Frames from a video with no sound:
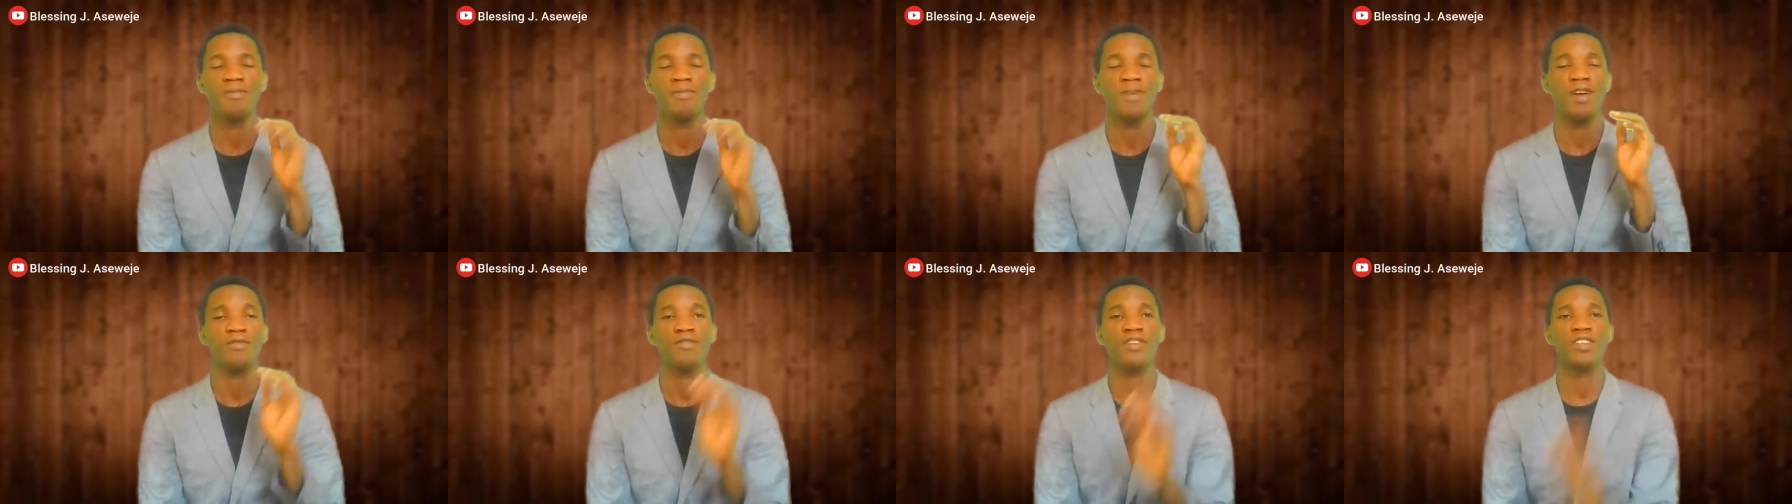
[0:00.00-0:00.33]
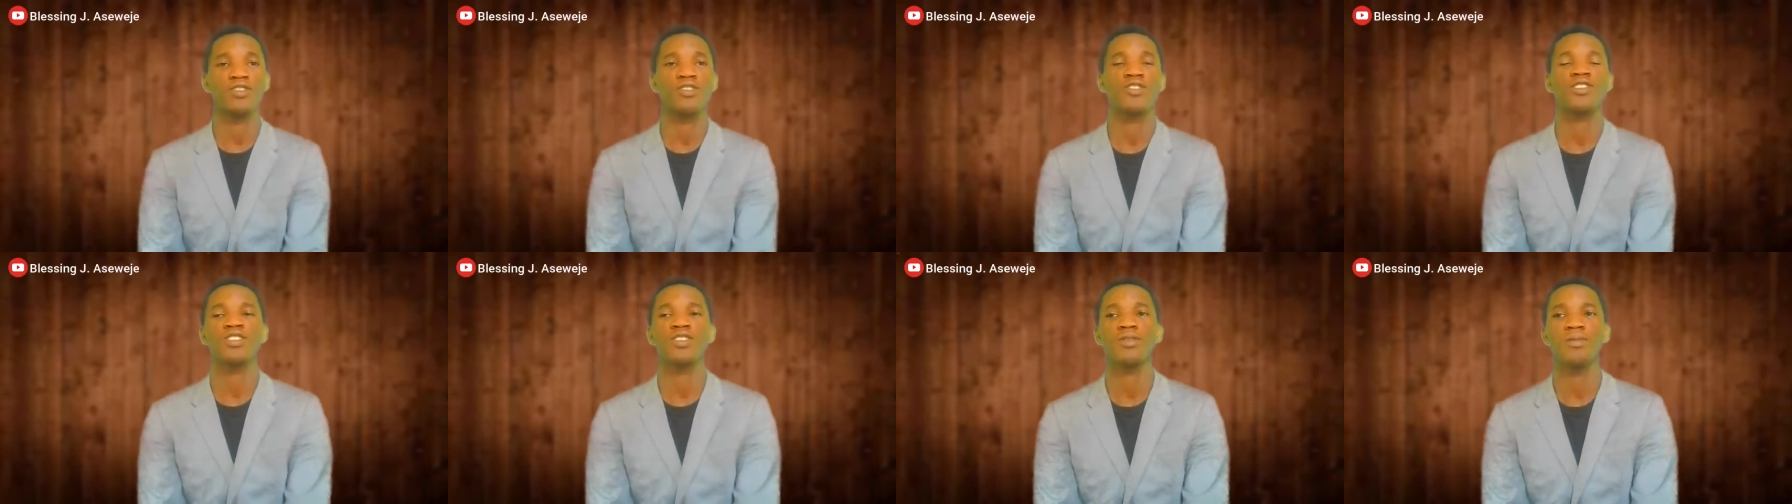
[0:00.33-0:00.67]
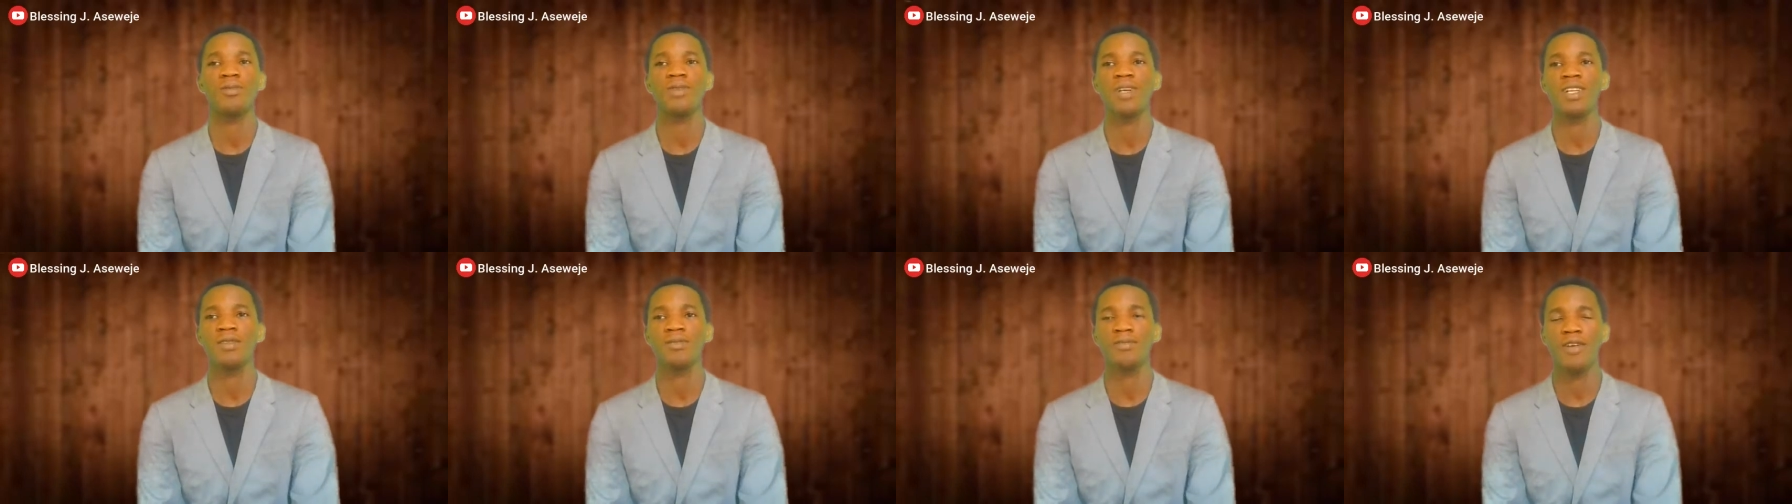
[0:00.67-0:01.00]
my first
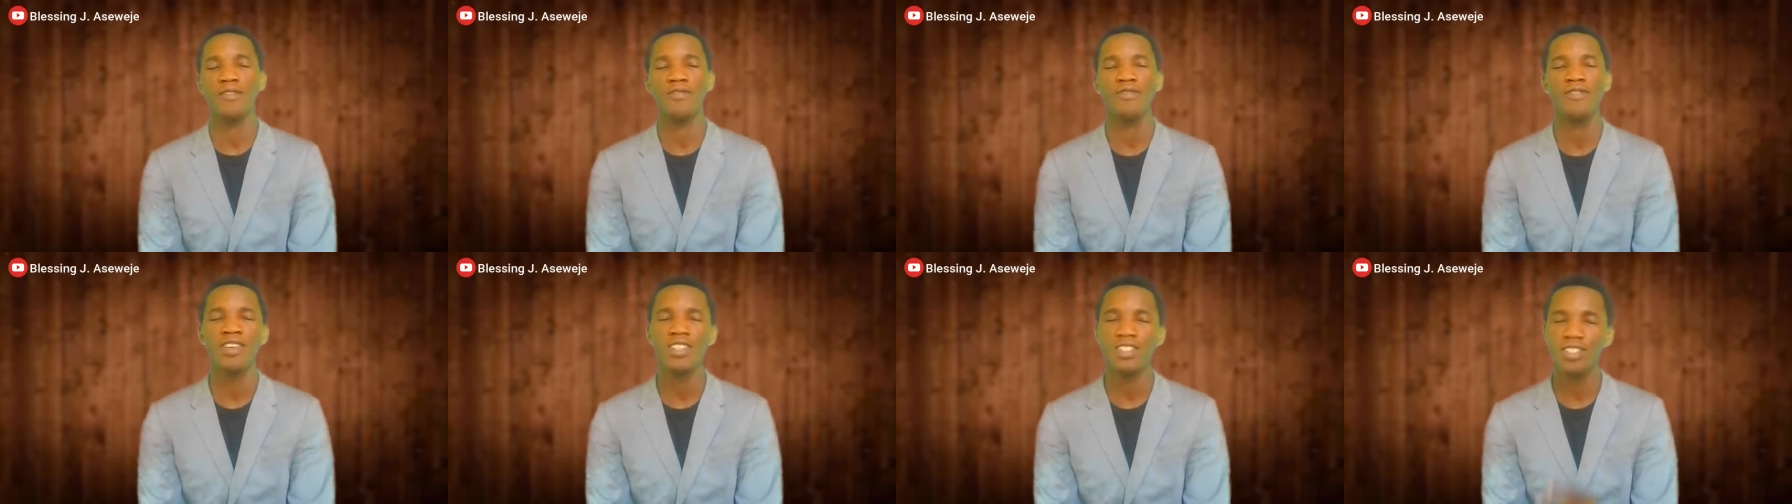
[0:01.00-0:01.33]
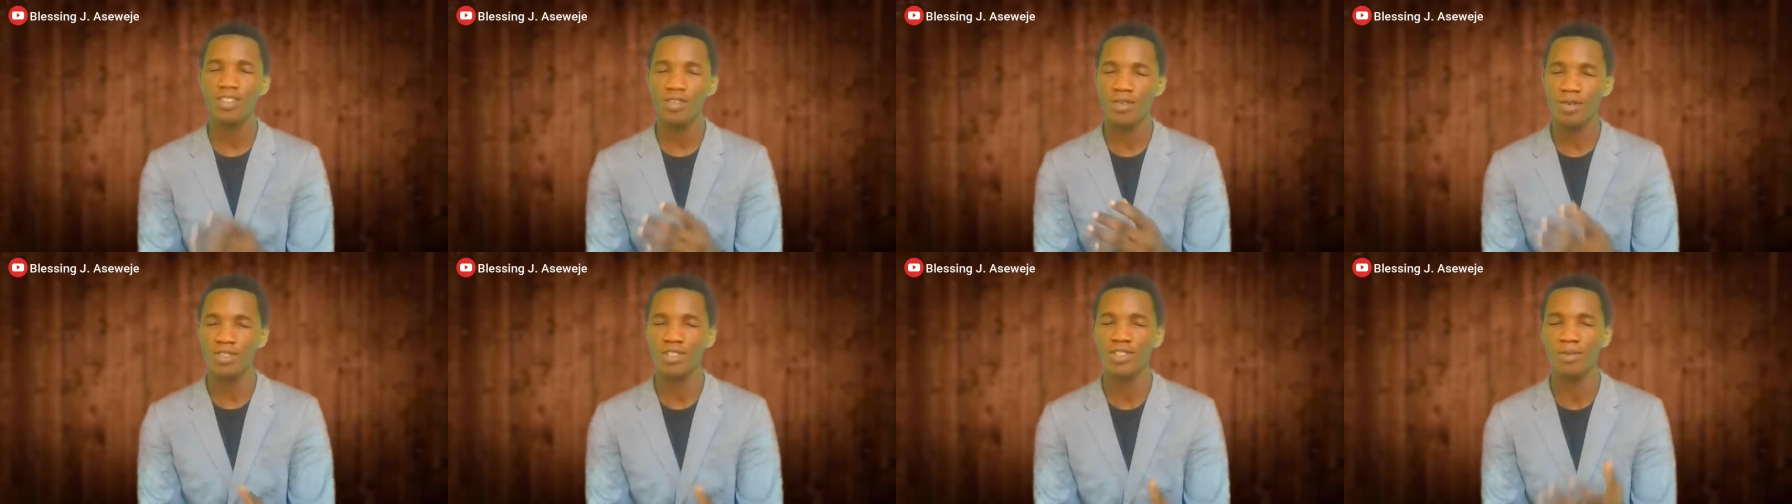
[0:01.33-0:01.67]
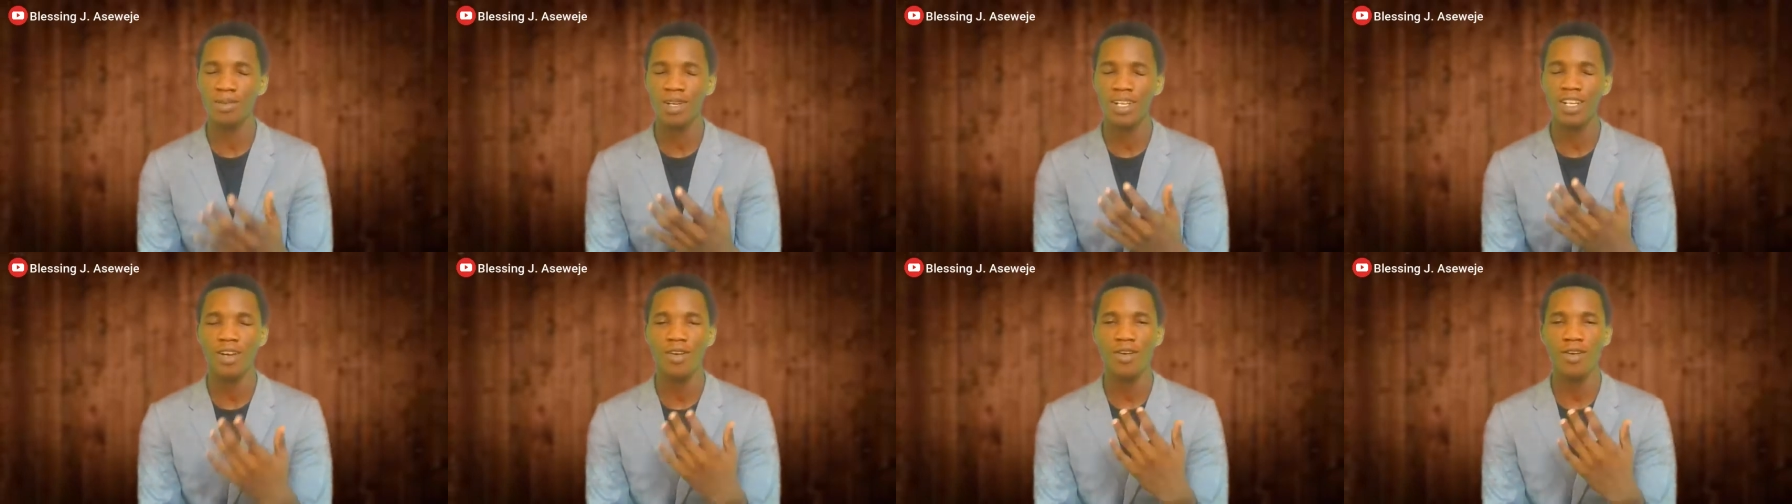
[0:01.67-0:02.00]
customer, my first
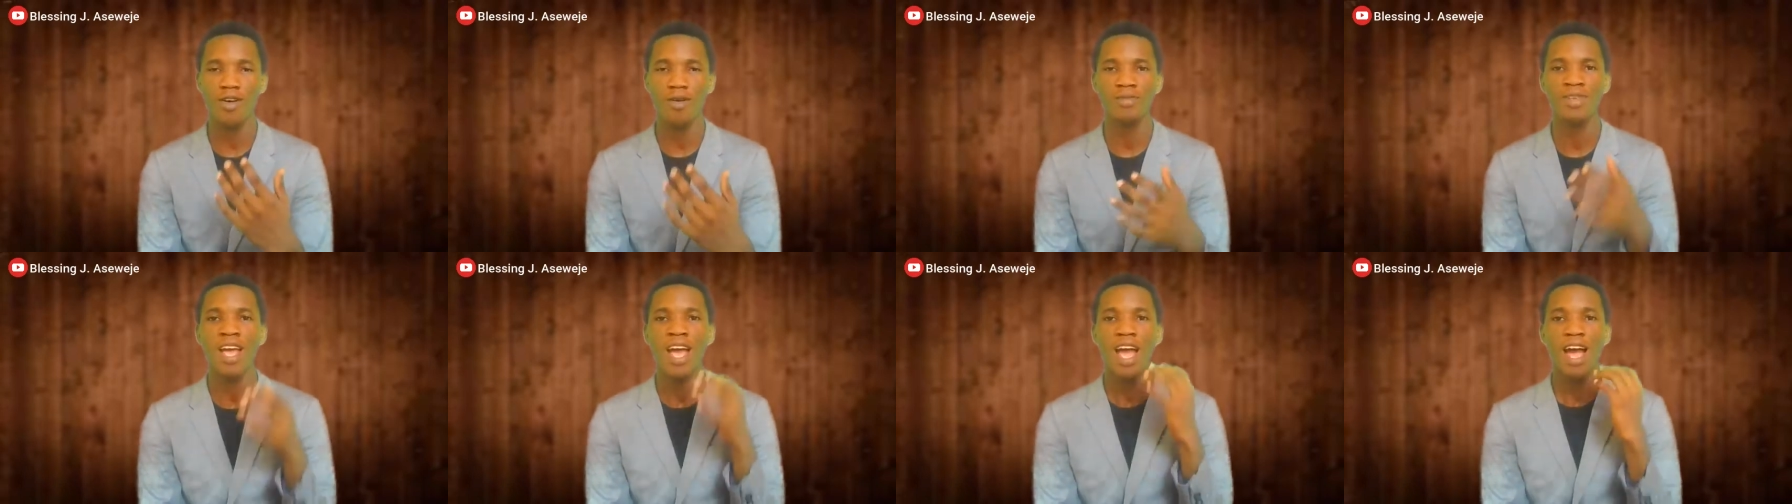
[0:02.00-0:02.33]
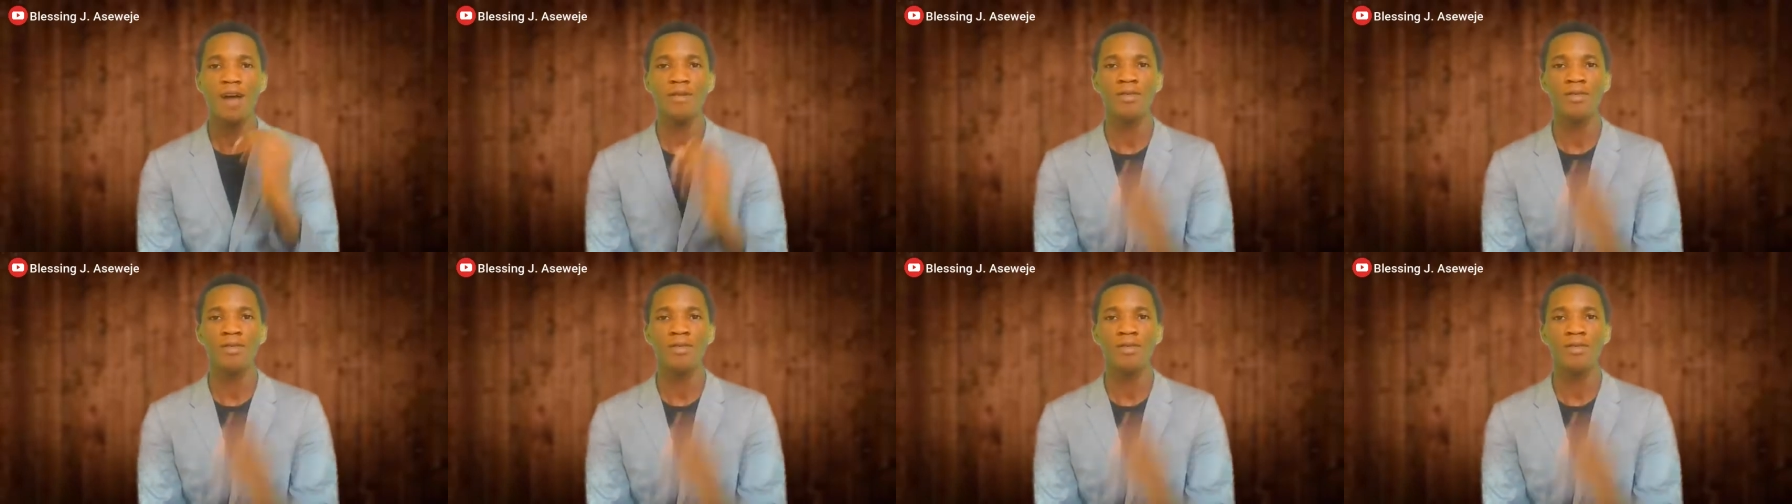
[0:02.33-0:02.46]
customer that come,